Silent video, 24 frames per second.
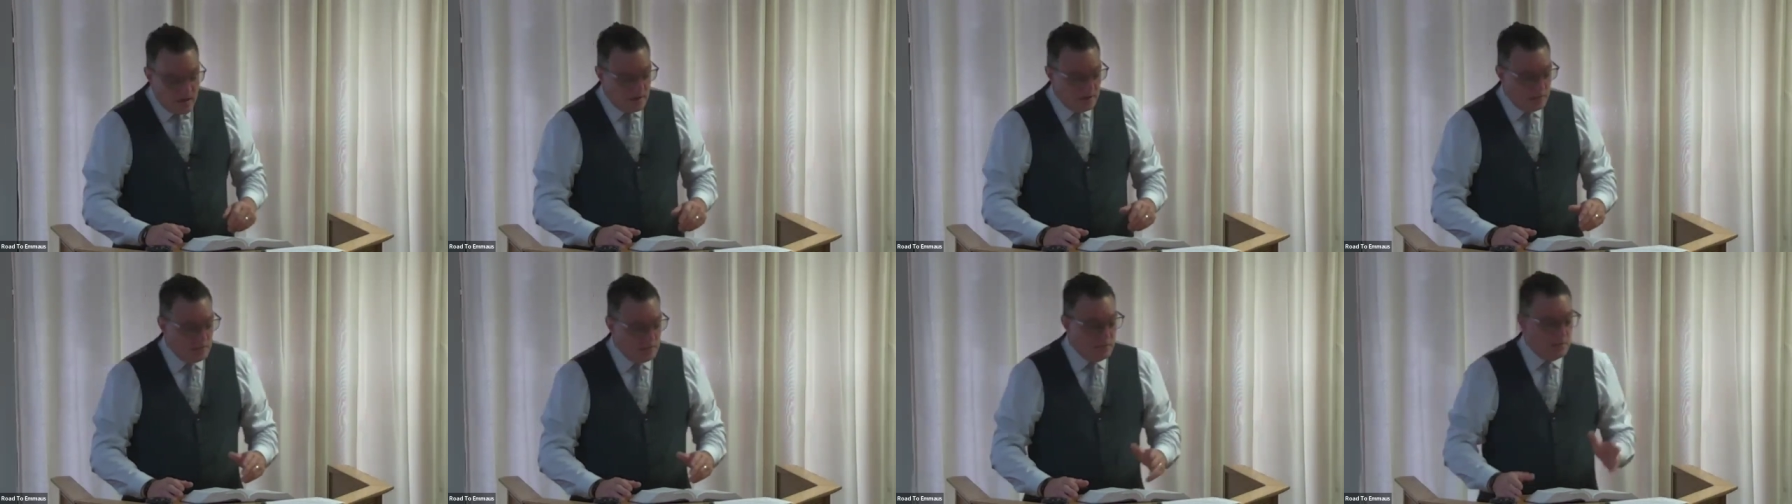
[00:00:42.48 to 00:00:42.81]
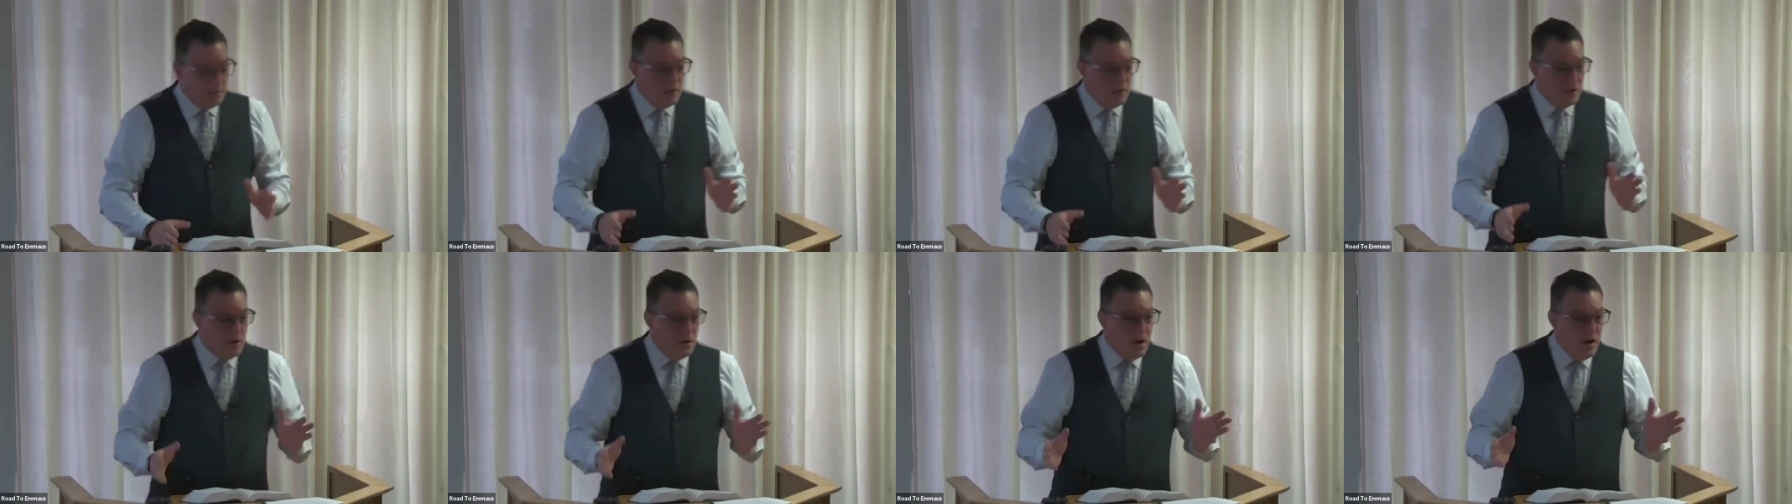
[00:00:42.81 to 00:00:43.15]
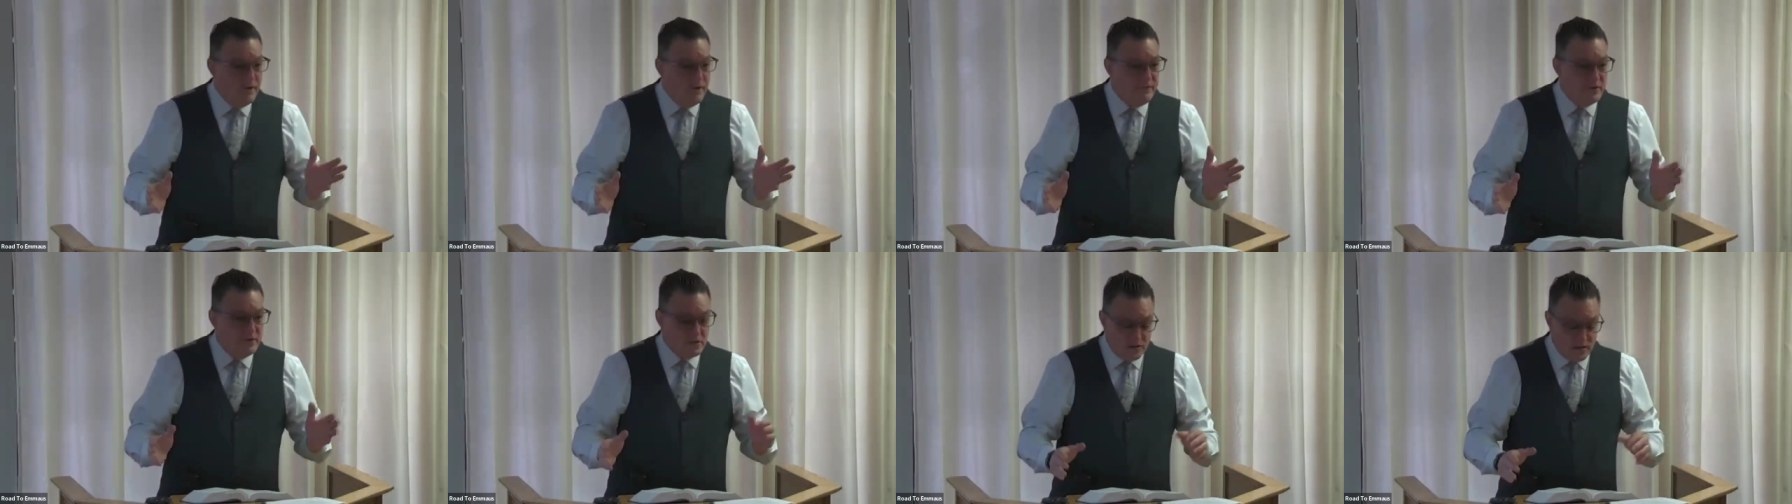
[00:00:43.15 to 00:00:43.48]
can, you know,
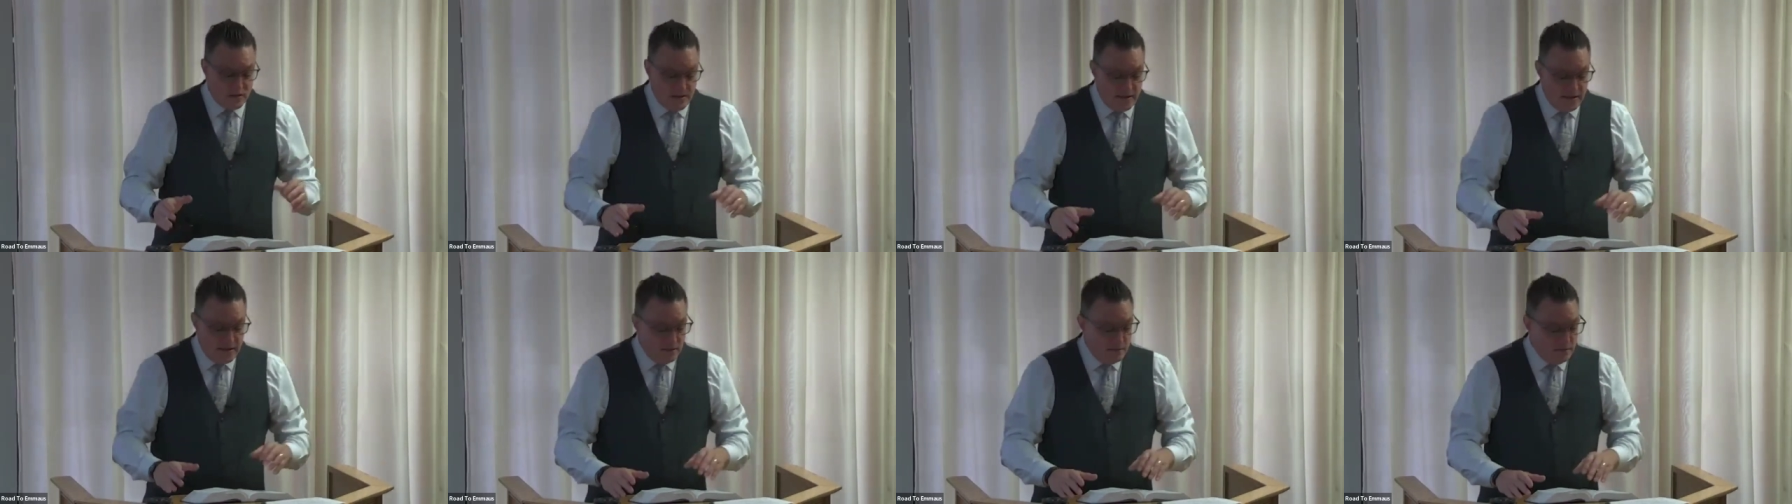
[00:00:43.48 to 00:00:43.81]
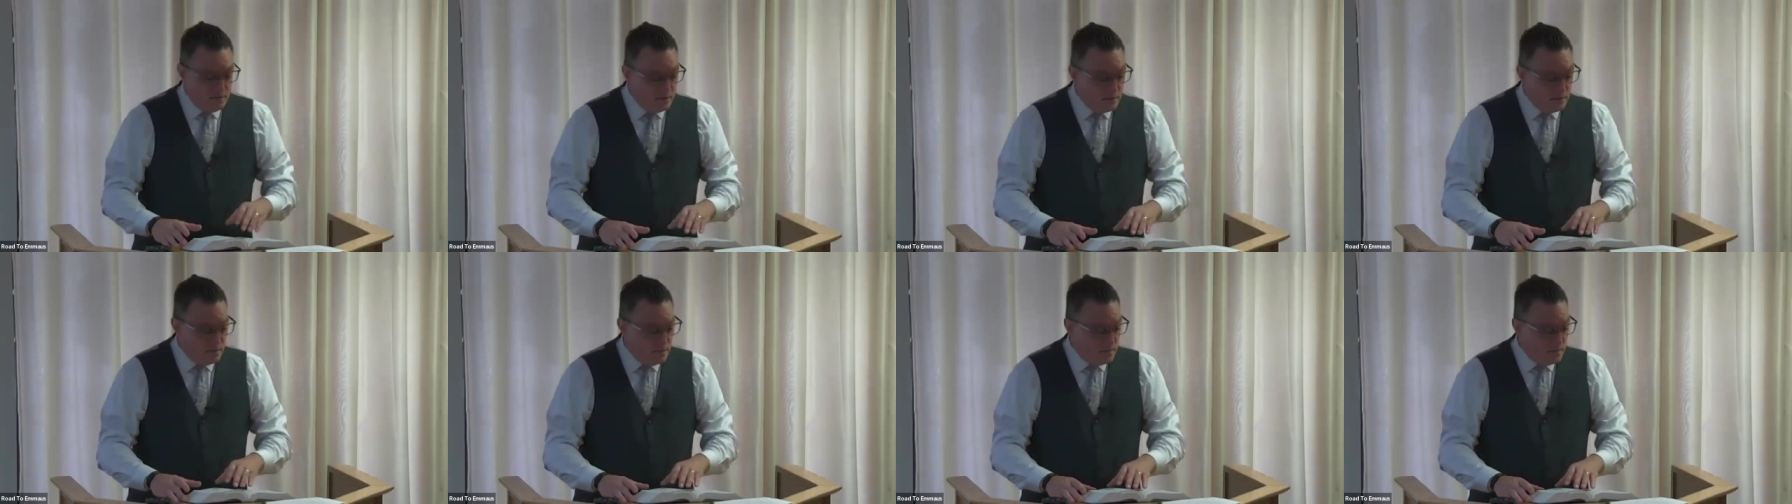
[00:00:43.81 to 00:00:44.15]
obviously